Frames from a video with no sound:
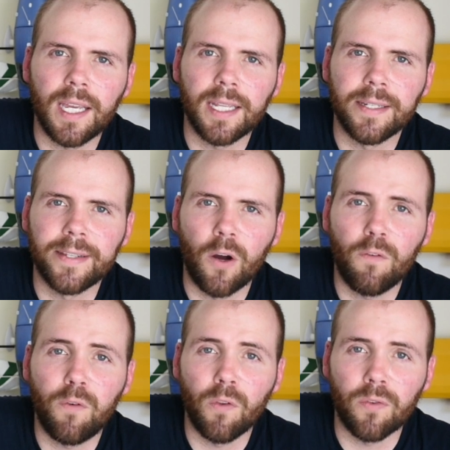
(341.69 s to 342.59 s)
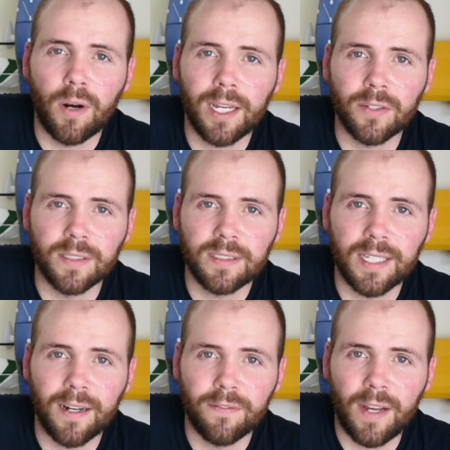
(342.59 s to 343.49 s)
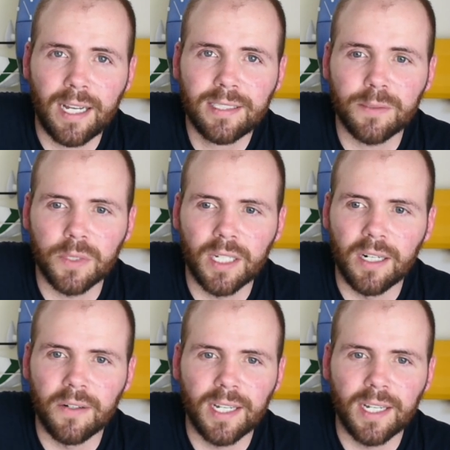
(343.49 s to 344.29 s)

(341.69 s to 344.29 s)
and go full throttle to see how fast it would go,